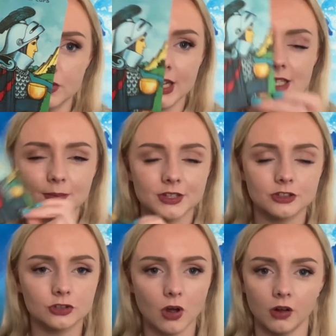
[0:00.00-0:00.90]
Like someone's
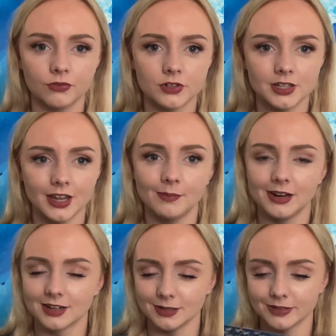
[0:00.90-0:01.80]
soft. I'm
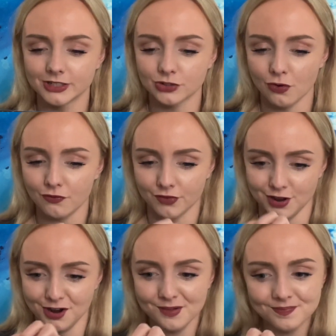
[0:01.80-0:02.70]
hearing someone's soft for
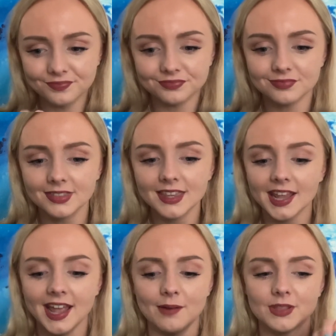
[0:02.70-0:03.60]
you.
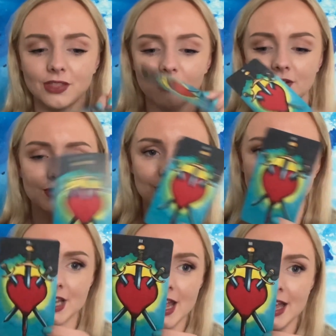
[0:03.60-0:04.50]
And with the Three of Swords,
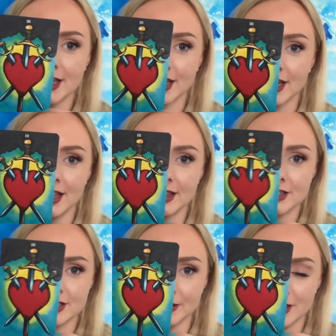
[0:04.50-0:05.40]
like there's
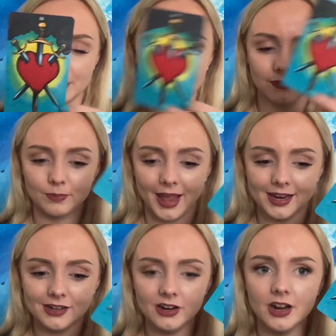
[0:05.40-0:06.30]
some type of
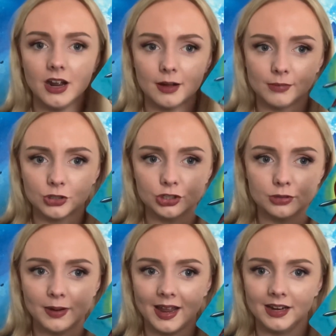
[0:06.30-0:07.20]
pain, emotional
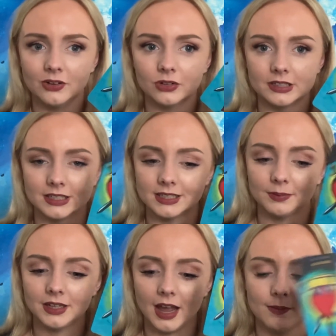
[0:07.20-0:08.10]
pain, or there's
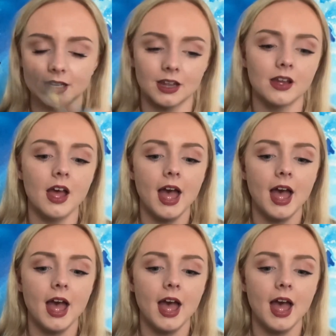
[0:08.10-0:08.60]
something happening